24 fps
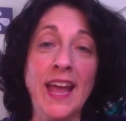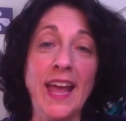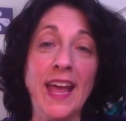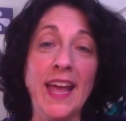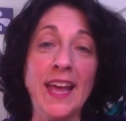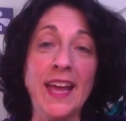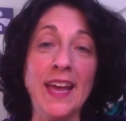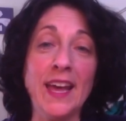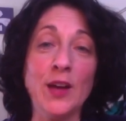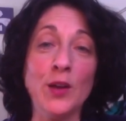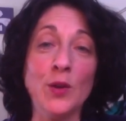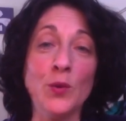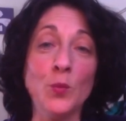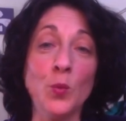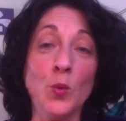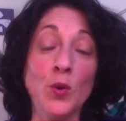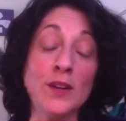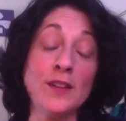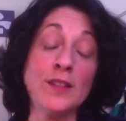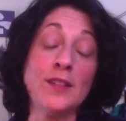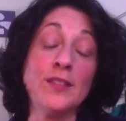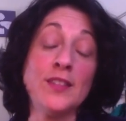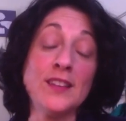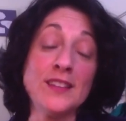And one
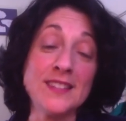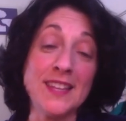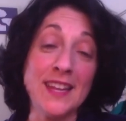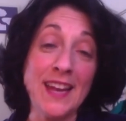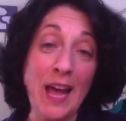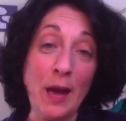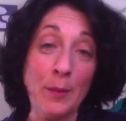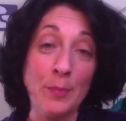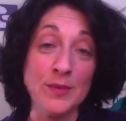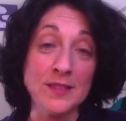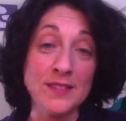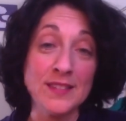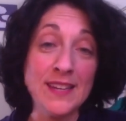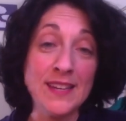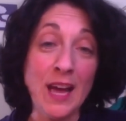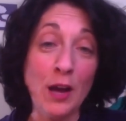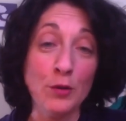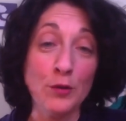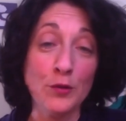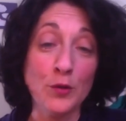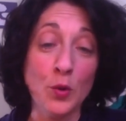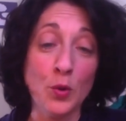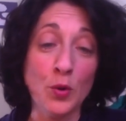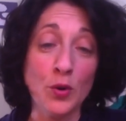of the things that happens now,
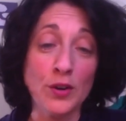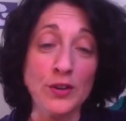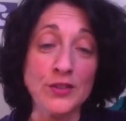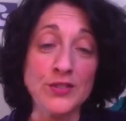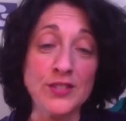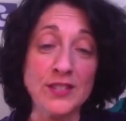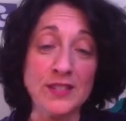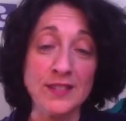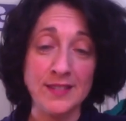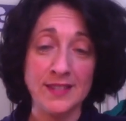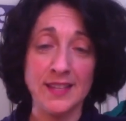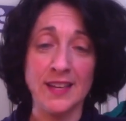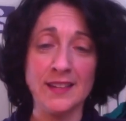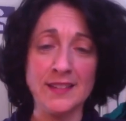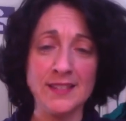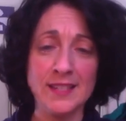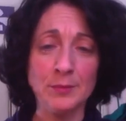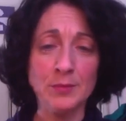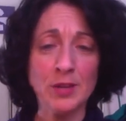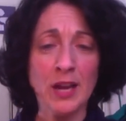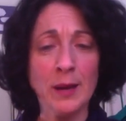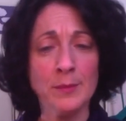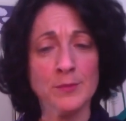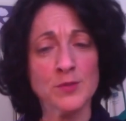of course, is that
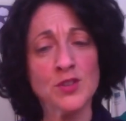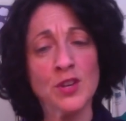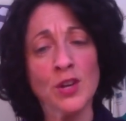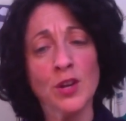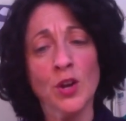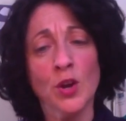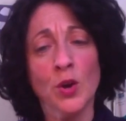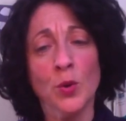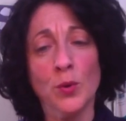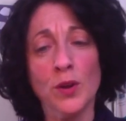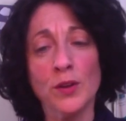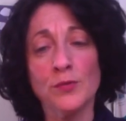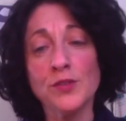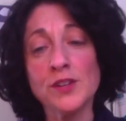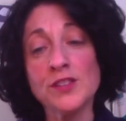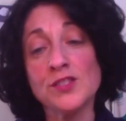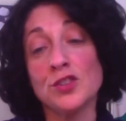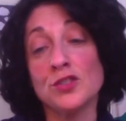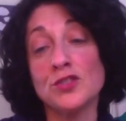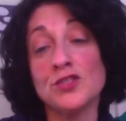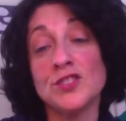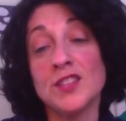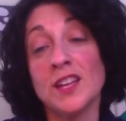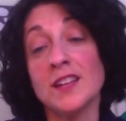sometimes we have
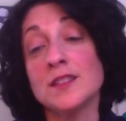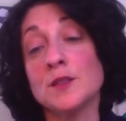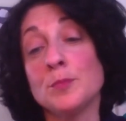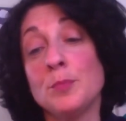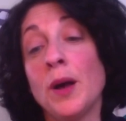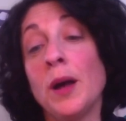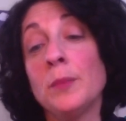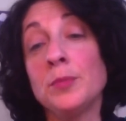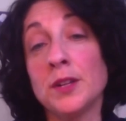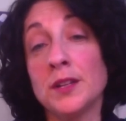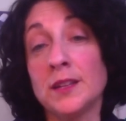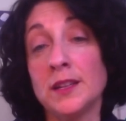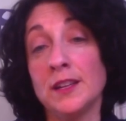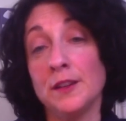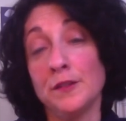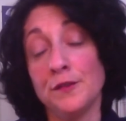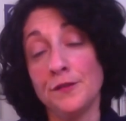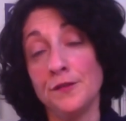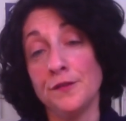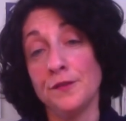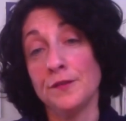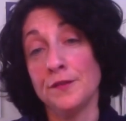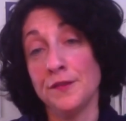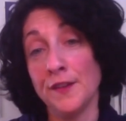research that's publicly
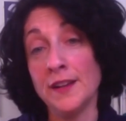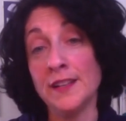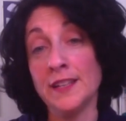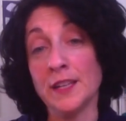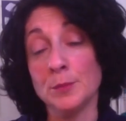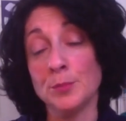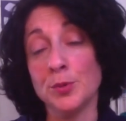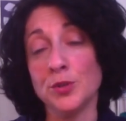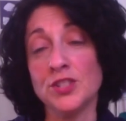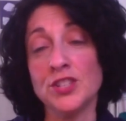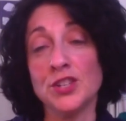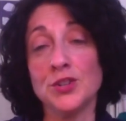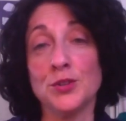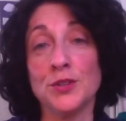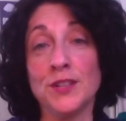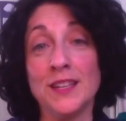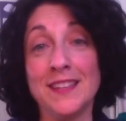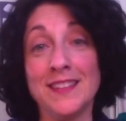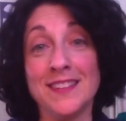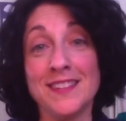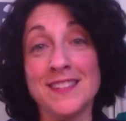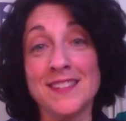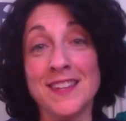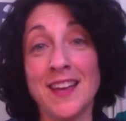funded, particularly
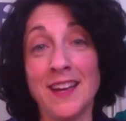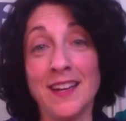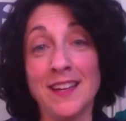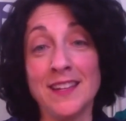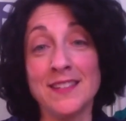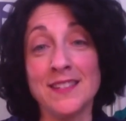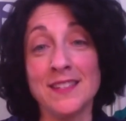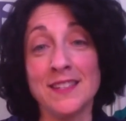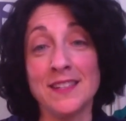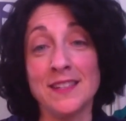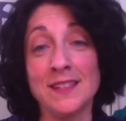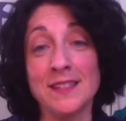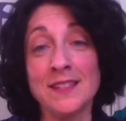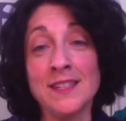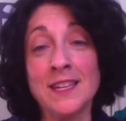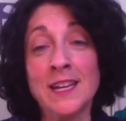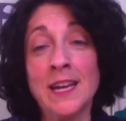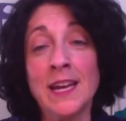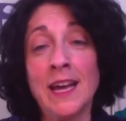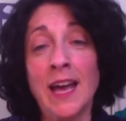in the sciences,